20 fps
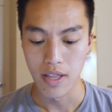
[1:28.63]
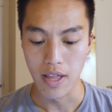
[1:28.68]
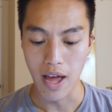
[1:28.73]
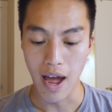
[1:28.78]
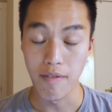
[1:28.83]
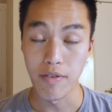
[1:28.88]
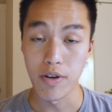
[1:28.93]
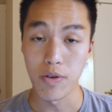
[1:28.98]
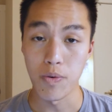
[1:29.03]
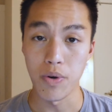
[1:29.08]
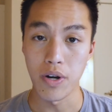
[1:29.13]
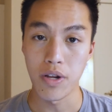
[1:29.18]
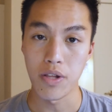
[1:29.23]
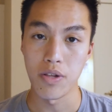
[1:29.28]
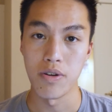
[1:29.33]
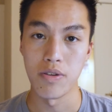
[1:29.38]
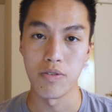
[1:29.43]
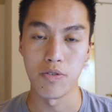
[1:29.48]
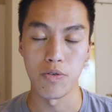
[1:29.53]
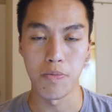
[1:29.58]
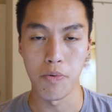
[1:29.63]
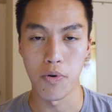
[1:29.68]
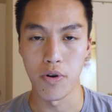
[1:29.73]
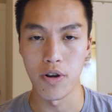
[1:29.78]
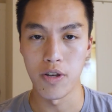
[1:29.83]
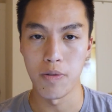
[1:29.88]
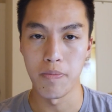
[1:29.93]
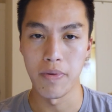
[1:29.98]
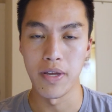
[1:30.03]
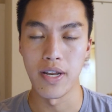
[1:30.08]
The average workload is
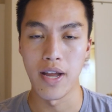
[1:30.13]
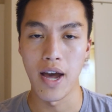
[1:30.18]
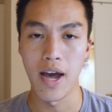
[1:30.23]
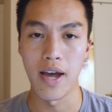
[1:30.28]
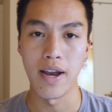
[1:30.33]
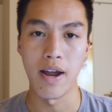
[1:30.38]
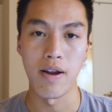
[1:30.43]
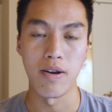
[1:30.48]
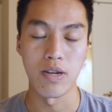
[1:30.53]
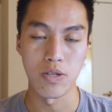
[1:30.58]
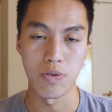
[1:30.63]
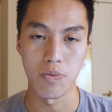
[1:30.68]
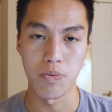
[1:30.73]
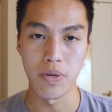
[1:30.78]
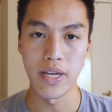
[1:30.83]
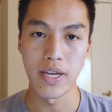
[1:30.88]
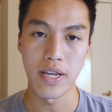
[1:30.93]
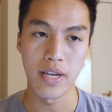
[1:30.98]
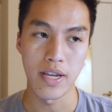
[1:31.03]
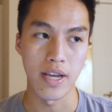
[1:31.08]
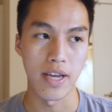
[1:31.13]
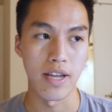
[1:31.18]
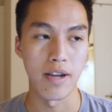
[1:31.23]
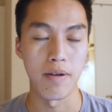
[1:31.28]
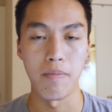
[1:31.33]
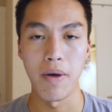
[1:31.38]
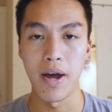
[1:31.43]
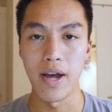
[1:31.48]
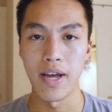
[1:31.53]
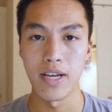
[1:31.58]
reported to be nine hours a week, and
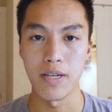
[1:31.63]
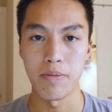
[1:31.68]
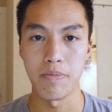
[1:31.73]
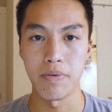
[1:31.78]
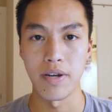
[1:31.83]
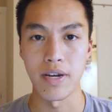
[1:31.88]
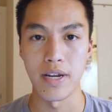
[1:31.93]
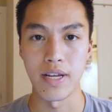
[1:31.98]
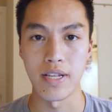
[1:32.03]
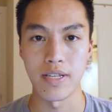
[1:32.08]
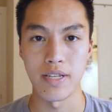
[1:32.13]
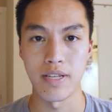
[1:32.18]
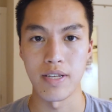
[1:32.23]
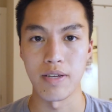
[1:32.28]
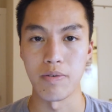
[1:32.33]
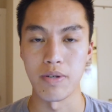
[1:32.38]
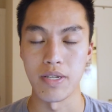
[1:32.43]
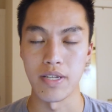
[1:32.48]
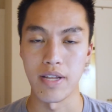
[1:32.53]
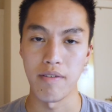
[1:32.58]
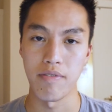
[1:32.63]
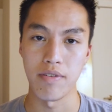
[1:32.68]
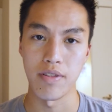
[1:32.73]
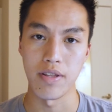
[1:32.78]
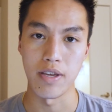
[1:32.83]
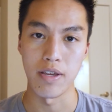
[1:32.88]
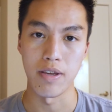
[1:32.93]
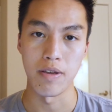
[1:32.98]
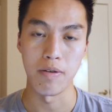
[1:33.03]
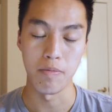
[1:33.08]
in my experience, it was
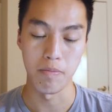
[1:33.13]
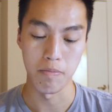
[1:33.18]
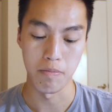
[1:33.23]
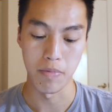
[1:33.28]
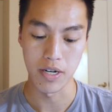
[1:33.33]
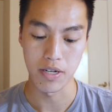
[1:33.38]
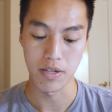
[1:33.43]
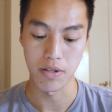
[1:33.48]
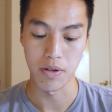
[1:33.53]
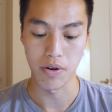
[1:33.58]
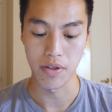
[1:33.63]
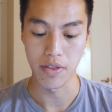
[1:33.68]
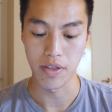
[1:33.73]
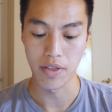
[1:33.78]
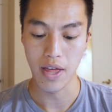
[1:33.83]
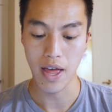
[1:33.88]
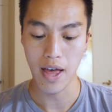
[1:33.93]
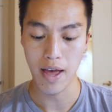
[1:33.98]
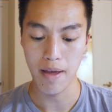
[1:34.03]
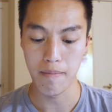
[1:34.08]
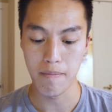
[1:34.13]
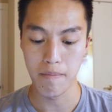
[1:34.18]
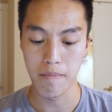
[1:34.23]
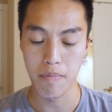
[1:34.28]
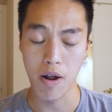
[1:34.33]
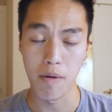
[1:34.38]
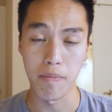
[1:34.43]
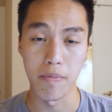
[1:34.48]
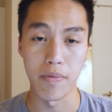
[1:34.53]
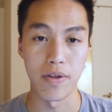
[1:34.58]
definitely much lower than that,
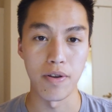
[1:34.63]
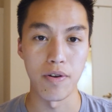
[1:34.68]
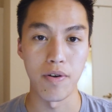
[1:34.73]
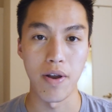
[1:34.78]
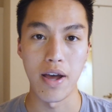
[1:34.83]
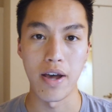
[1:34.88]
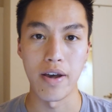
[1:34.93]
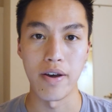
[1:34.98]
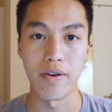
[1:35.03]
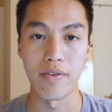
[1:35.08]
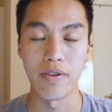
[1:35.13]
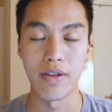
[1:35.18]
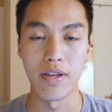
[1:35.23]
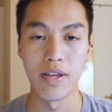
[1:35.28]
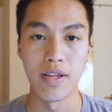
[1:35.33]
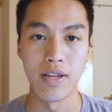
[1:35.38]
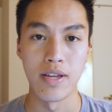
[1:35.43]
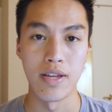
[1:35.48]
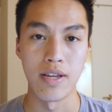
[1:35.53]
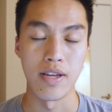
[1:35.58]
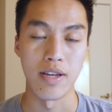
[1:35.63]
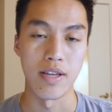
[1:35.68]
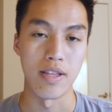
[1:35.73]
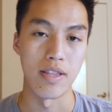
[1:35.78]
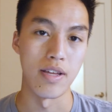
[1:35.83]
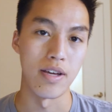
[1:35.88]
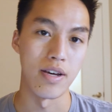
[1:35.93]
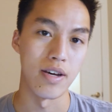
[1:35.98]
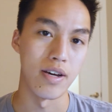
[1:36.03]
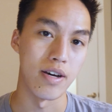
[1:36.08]
probably around
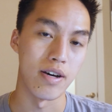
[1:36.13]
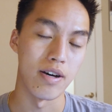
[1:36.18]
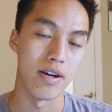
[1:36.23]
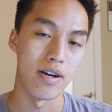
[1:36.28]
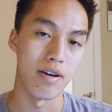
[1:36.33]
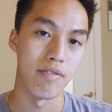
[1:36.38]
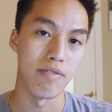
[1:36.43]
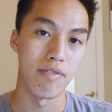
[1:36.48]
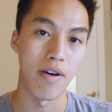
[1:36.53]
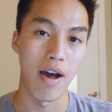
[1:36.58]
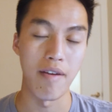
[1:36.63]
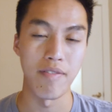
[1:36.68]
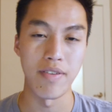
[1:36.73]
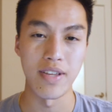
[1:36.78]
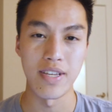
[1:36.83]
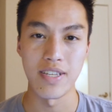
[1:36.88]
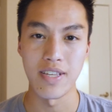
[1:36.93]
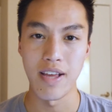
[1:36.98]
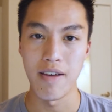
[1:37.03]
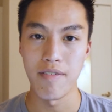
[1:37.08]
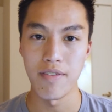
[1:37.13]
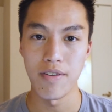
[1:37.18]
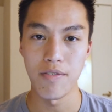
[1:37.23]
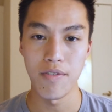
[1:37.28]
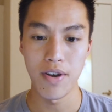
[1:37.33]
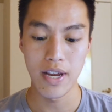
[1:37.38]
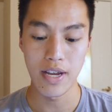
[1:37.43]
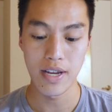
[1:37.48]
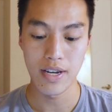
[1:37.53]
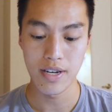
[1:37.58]
the five to seven
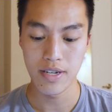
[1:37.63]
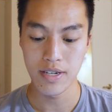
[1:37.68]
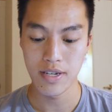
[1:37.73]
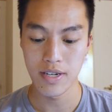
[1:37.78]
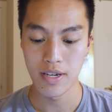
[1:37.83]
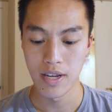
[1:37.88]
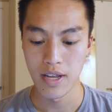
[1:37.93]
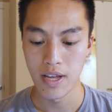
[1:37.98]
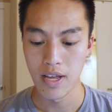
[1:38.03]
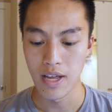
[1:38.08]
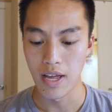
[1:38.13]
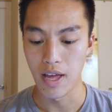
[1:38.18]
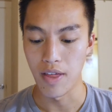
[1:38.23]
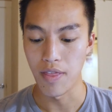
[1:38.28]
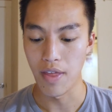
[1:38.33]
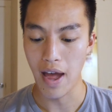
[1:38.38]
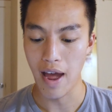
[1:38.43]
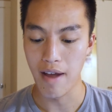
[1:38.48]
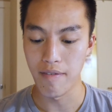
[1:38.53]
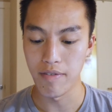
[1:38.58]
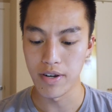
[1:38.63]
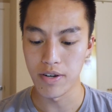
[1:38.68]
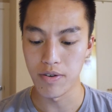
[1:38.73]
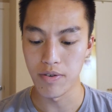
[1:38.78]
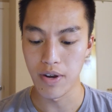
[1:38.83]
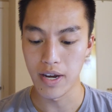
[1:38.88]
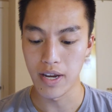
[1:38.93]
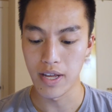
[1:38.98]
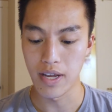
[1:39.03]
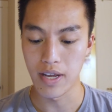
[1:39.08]
range, and the average
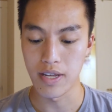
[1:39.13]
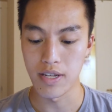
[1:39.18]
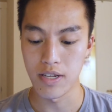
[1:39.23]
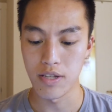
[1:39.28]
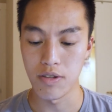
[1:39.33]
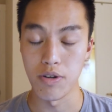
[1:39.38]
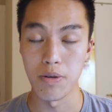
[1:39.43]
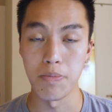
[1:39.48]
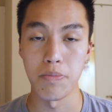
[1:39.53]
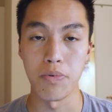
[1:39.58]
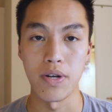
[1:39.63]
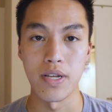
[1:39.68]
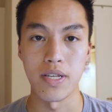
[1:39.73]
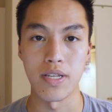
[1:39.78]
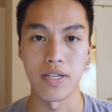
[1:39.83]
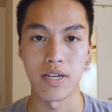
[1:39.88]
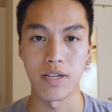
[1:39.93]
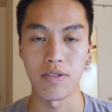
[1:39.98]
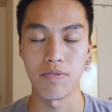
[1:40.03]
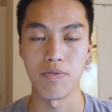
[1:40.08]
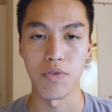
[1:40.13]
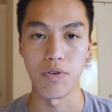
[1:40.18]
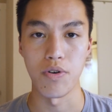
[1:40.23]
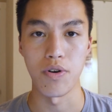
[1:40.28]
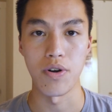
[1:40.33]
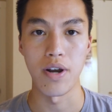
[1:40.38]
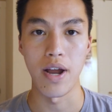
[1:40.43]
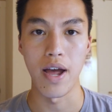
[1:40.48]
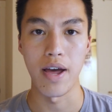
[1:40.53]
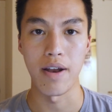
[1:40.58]
rating is
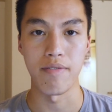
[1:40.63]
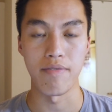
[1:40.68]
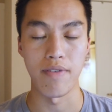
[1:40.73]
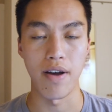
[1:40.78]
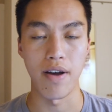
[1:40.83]
3.64 out of